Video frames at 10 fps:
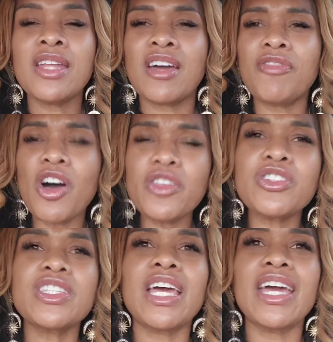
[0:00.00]
Now,
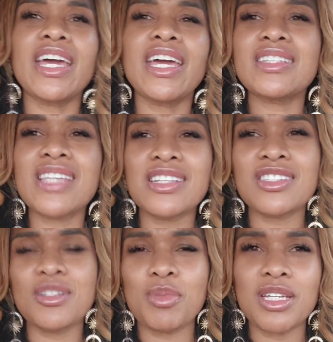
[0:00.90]
Father's Day tends
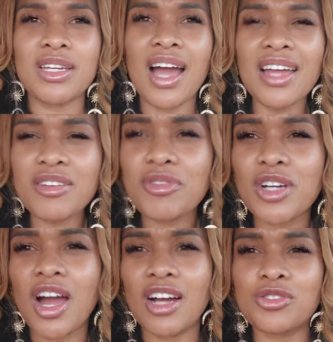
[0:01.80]
to be kind of a
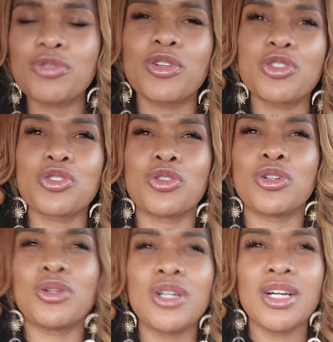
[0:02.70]
controversial